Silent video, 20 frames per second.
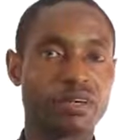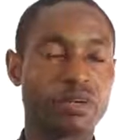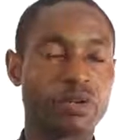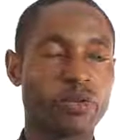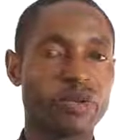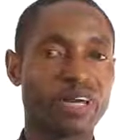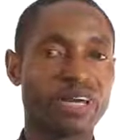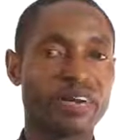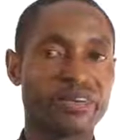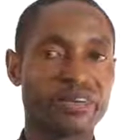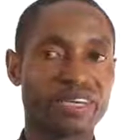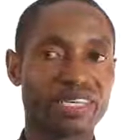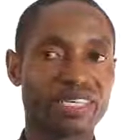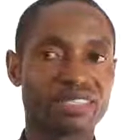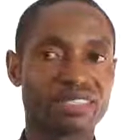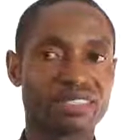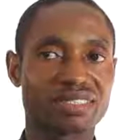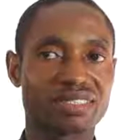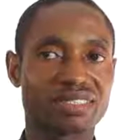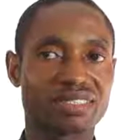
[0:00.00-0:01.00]
or wear
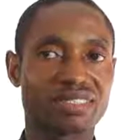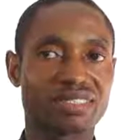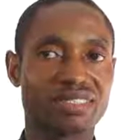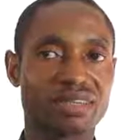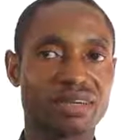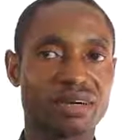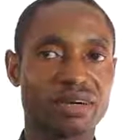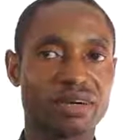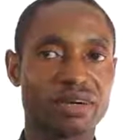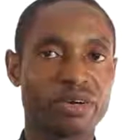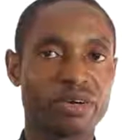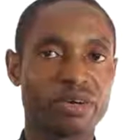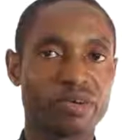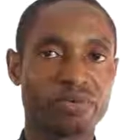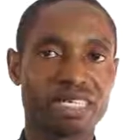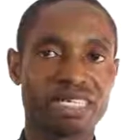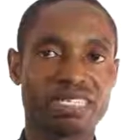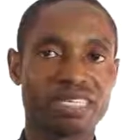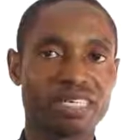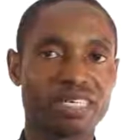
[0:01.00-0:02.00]
rings or
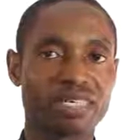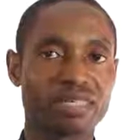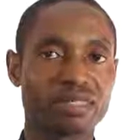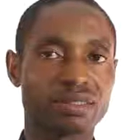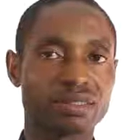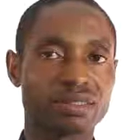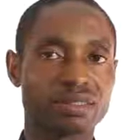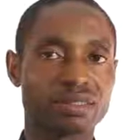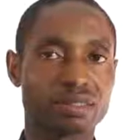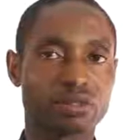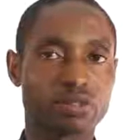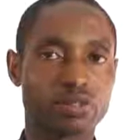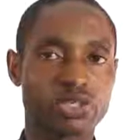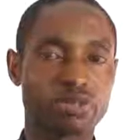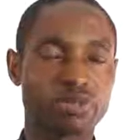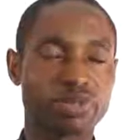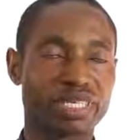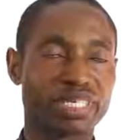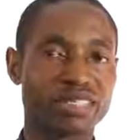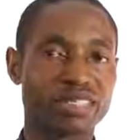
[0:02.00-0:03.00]
metal
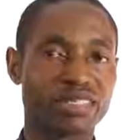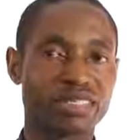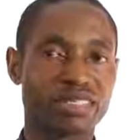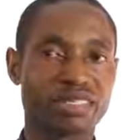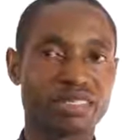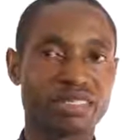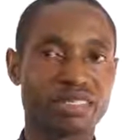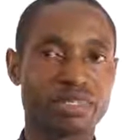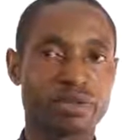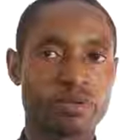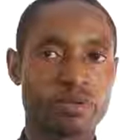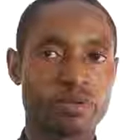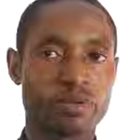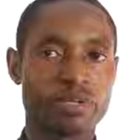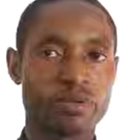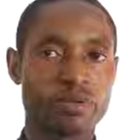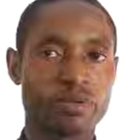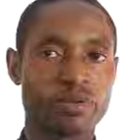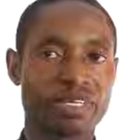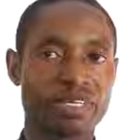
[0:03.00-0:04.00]
watch bands
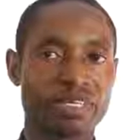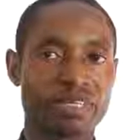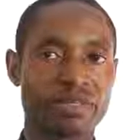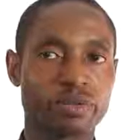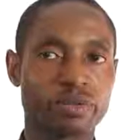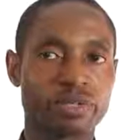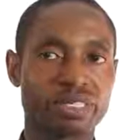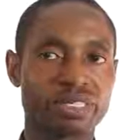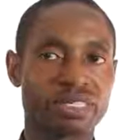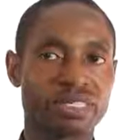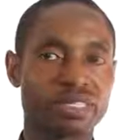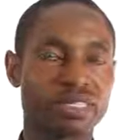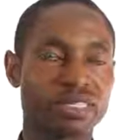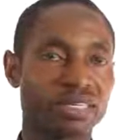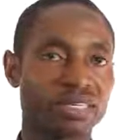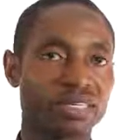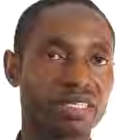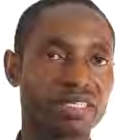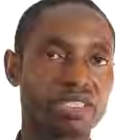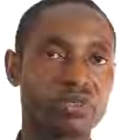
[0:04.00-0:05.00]
when working with
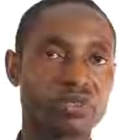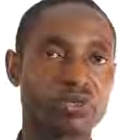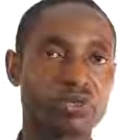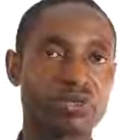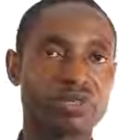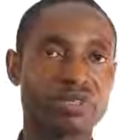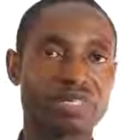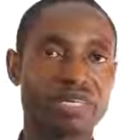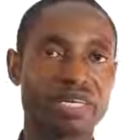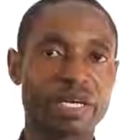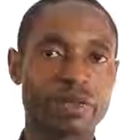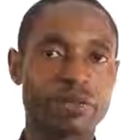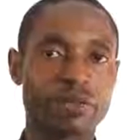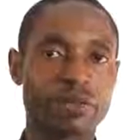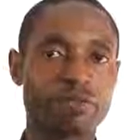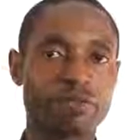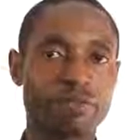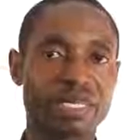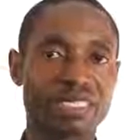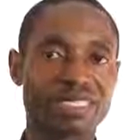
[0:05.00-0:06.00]
electrical
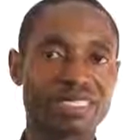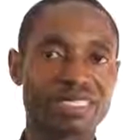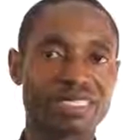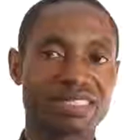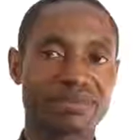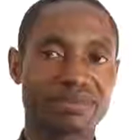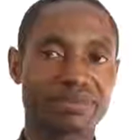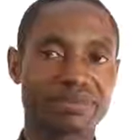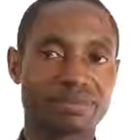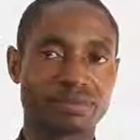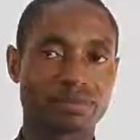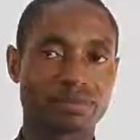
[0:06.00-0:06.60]
equipment.